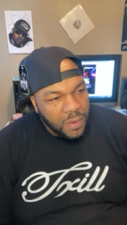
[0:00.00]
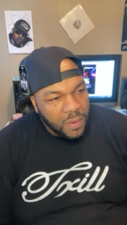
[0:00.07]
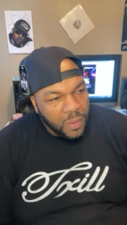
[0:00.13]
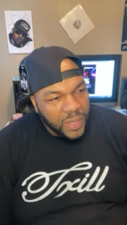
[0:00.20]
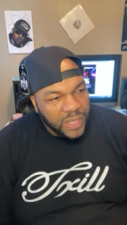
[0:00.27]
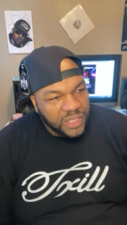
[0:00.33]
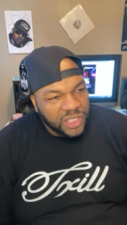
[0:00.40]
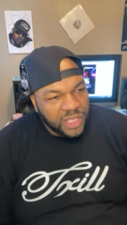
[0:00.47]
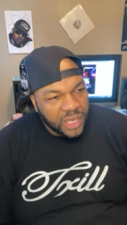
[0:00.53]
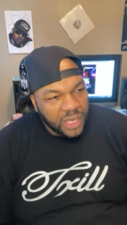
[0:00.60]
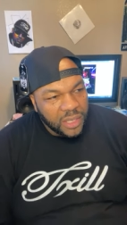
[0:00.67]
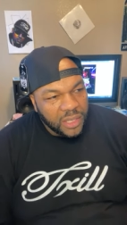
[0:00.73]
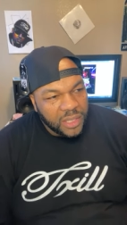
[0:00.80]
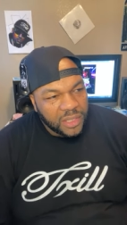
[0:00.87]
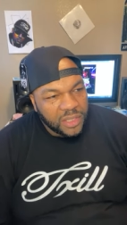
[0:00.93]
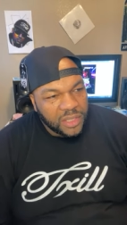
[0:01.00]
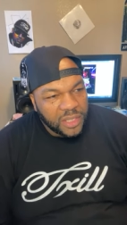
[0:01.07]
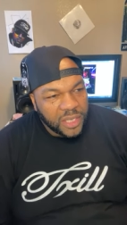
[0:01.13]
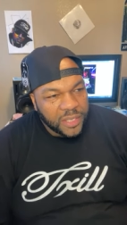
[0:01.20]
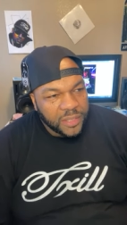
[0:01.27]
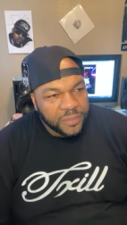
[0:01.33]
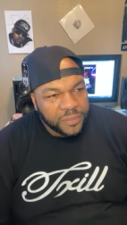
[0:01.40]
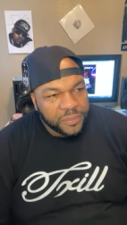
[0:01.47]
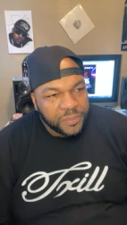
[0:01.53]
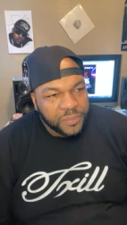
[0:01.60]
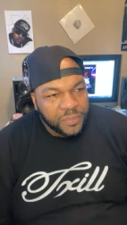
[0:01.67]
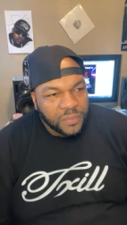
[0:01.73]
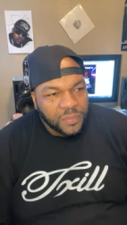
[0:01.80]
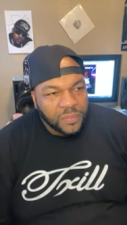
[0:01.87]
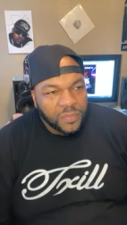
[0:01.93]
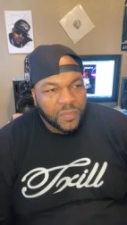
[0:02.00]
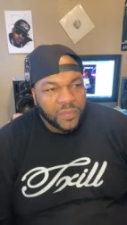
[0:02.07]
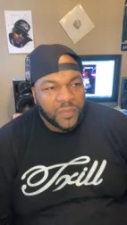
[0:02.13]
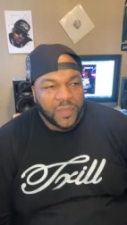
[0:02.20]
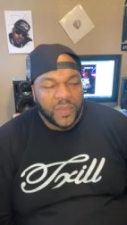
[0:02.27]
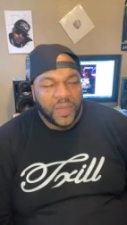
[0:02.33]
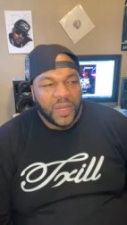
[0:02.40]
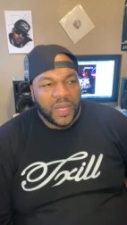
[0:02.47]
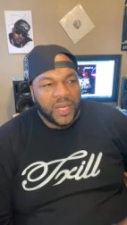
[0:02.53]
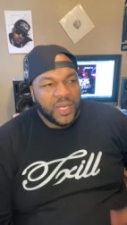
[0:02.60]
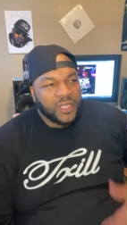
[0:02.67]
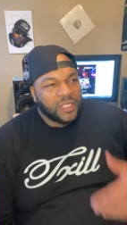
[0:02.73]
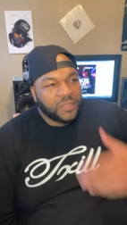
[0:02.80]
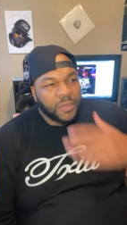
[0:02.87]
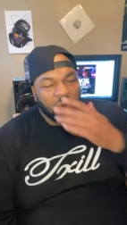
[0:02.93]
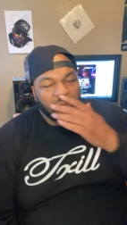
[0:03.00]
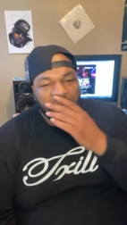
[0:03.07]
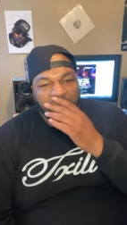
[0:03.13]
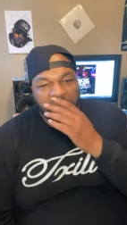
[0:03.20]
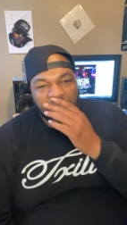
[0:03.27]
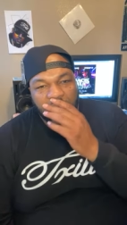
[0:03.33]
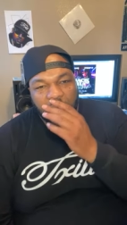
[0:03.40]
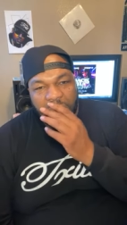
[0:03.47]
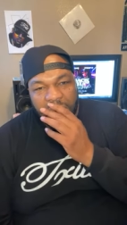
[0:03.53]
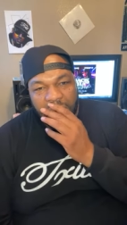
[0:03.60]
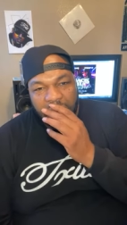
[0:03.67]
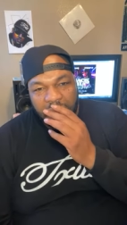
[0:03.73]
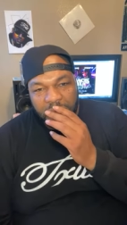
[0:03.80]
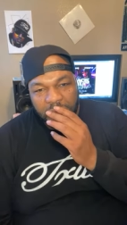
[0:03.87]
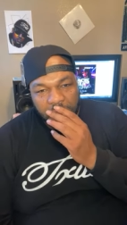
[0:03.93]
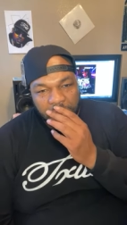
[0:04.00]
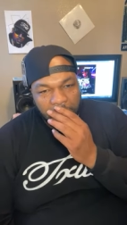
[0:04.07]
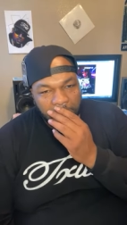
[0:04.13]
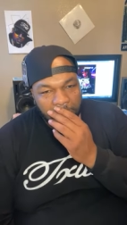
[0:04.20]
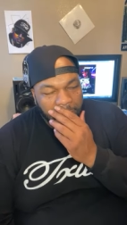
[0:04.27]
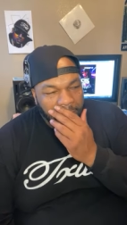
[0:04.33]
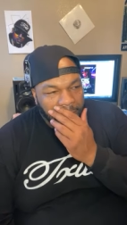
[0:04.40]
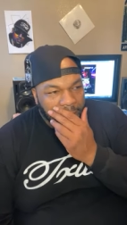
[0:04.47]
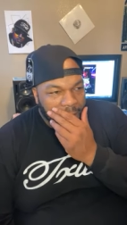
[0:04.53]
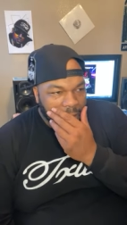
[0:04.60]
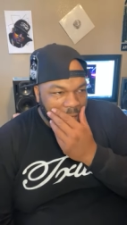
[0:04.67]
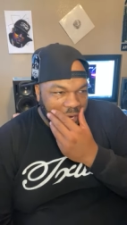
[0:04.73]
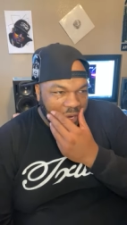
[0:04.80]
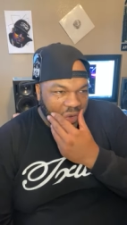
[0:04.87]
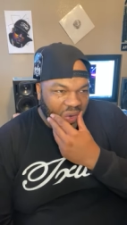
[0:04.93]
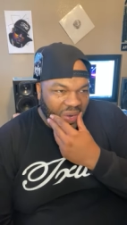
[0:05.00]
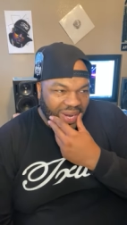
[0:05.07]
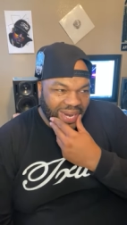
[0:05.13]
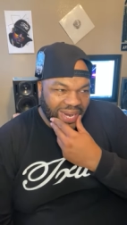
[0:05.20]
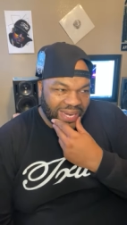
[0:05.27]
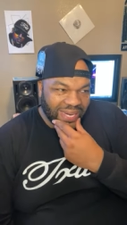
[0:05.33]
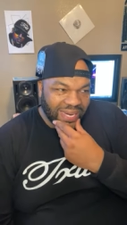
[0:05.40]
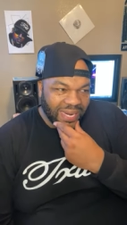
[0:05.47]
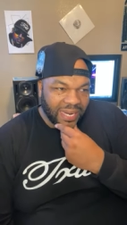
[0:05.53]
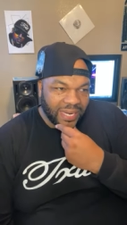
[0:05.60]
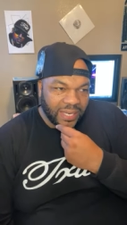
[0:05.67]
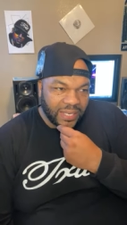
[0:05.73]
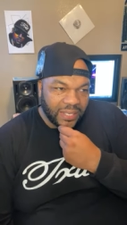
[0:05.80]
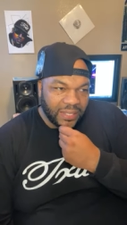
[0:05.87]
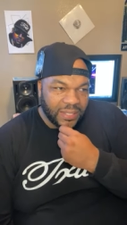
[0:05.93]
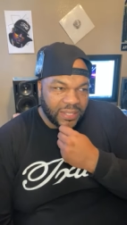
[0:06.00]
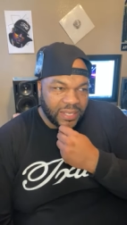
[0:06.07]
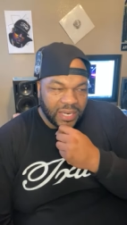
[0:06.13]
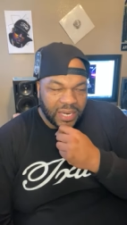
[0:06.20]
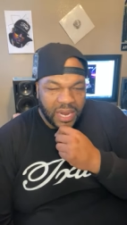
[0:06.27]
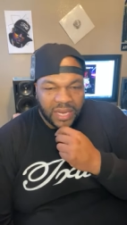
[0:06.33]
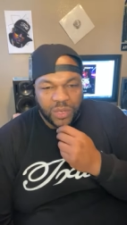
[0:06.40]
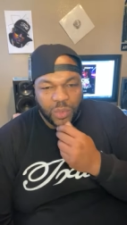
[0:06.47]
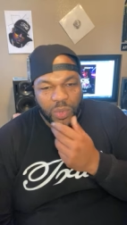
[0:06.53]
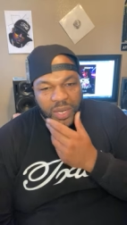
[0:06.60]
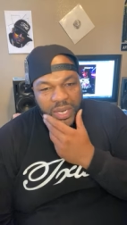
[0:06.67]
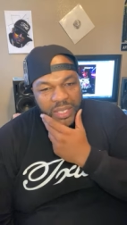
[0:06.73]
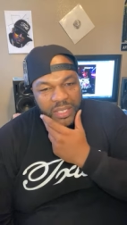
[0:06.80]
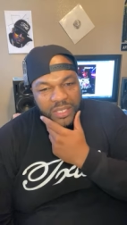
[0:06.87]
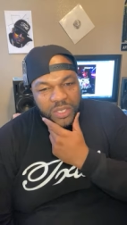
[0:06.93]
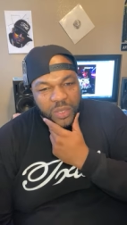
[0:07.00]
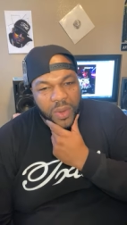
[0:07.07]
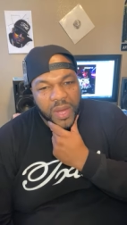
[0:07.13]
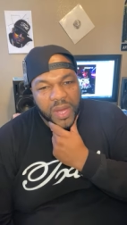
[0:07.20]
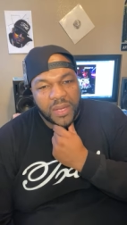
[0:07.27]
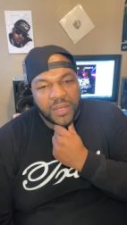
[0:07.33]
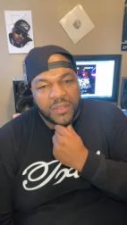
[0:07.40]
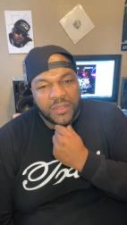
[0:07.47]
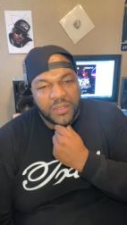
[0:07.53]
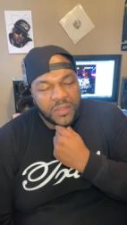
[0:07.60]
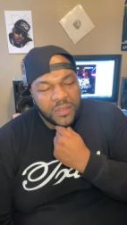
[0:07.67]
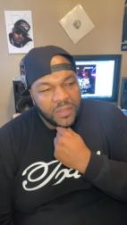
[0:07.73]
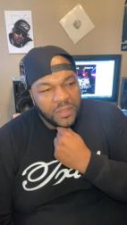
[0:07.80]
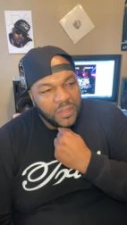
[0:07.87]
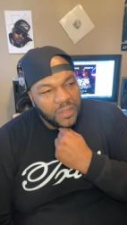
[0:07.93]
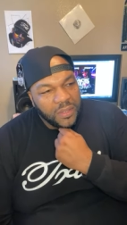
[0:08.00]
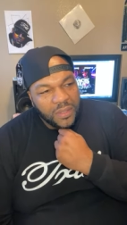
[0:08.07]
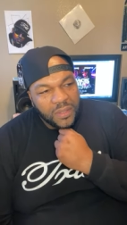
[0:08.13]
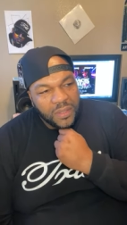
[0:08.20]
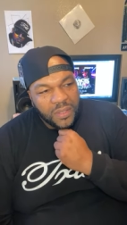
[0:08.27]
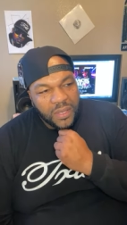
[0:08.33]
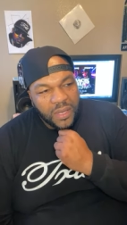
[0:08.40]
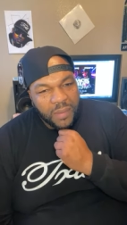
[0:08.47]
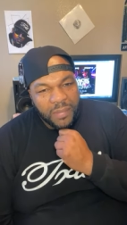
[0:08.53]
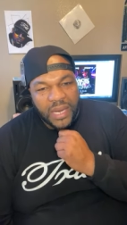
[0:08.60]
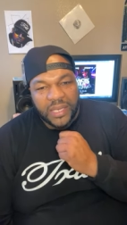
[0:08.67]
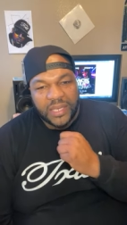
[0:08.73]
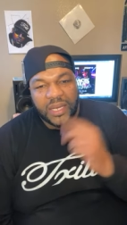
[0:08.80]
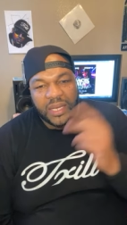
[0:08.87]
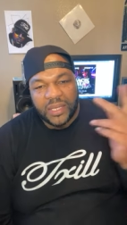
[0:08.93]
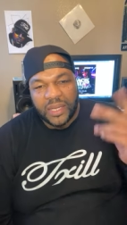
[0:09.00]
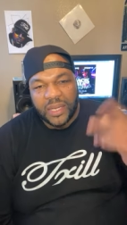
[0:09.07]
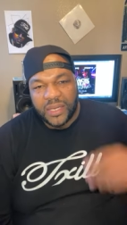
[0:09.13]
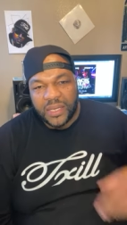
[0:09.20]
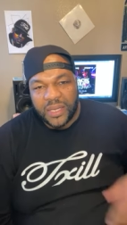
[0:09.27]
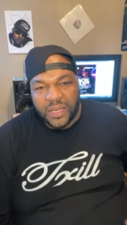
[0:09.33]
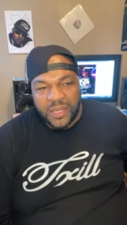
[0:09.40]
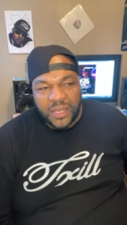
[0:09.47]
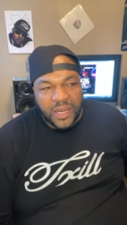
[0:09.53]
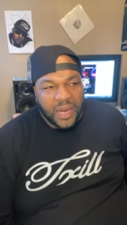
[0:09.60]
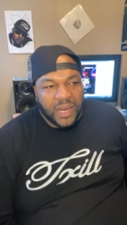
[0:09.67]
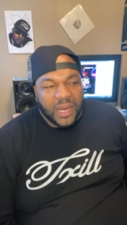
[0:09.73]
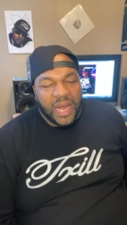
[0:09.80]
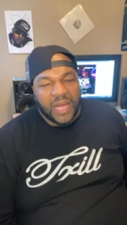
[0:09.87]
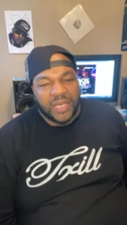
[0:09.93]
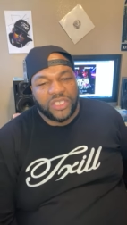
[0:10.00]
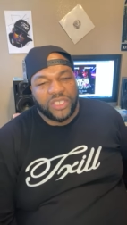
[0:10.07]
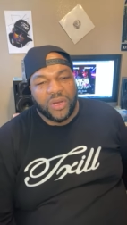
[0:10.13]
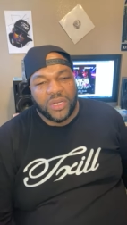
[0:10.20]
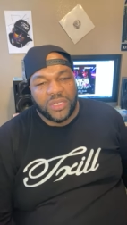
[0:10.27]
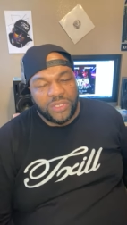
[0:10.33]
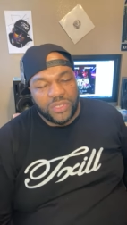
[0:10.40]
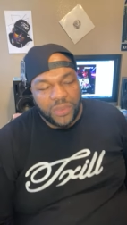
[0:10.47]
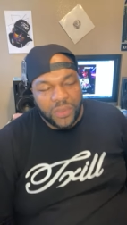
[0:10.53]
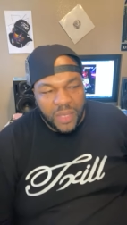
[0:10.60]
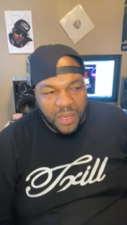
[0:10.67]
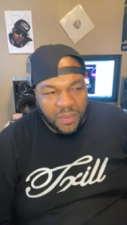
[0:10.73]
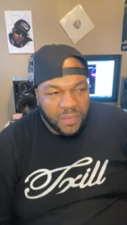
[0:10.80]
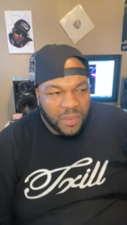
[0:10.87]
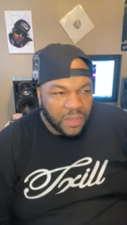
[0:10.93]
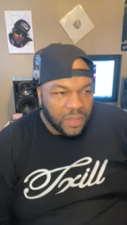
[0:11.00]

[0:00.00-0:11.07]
we chilling and shit. And he smoking the square. And then he like, you want to hit the square? I'm like, yeah, yeah, yeah. He like, I'll short you or whatever.